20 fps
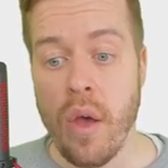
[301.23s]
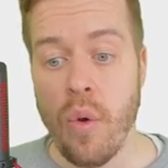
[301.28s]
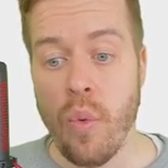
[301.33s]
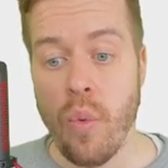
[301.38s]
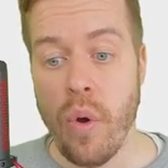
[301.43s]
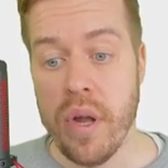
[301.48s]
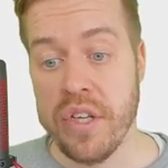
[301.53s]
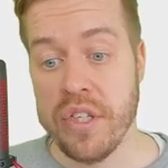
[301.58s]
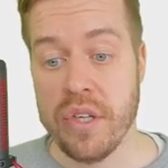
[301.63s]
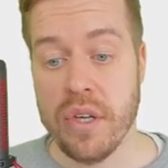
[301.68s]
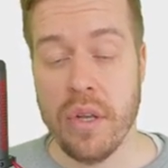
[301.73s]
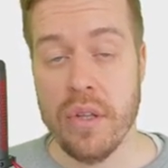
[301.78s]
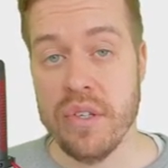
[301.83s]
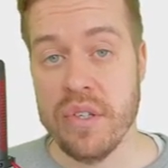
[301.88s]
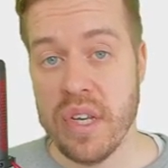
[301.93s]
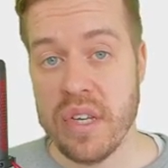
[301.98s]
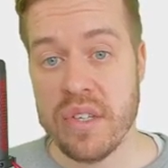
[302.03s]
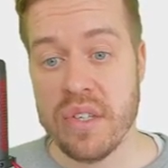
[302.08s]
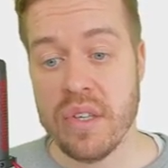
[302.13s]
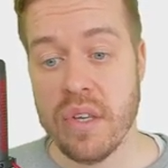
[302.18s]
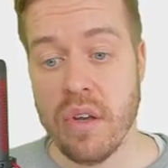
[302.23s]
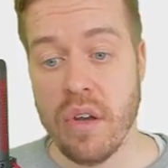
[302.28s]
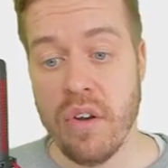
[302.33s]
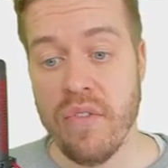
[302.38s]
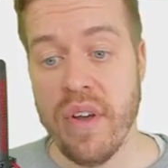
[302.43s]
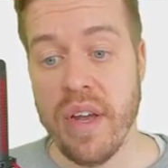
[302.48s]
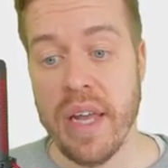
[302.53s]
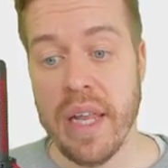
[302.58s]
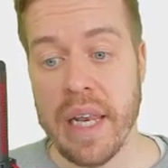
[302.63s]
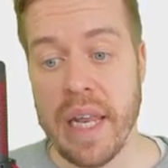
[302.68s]
which consists
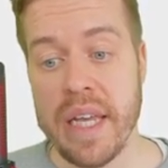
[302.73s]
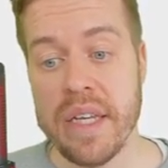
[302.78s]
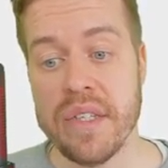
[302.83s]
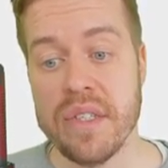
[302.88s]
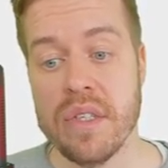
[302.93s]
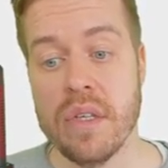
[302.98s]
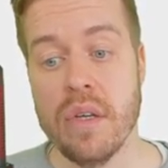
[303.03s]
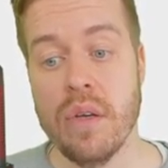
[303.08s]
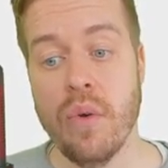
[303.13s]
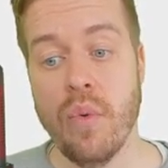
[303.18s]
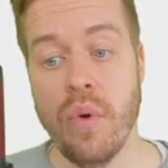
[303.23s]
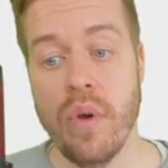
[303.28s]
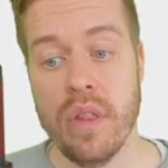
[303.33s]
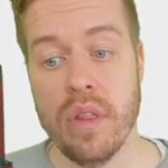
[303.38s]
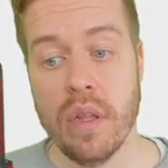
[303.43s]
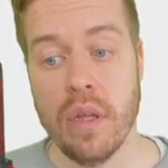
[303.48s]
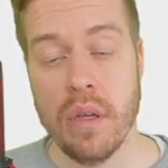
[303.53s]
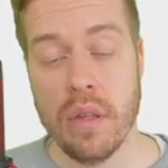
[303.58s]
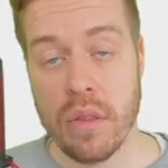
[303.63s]
of a list with